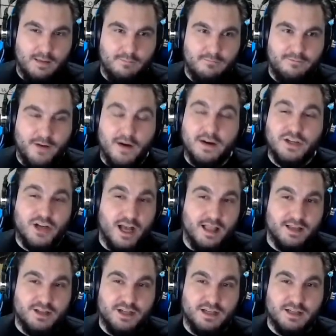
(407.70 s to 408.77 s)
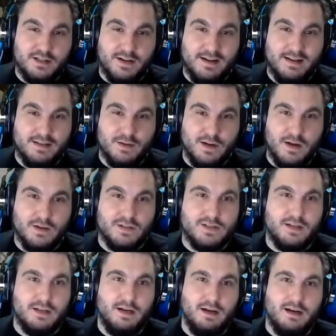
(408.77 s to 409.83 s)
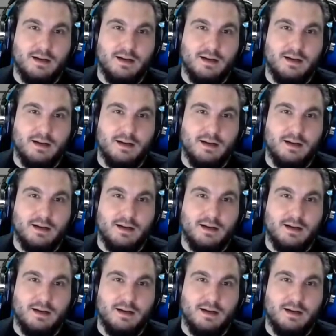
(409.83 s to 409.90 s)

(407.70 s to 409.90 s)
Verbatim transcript: very challenging to turn into a coaster.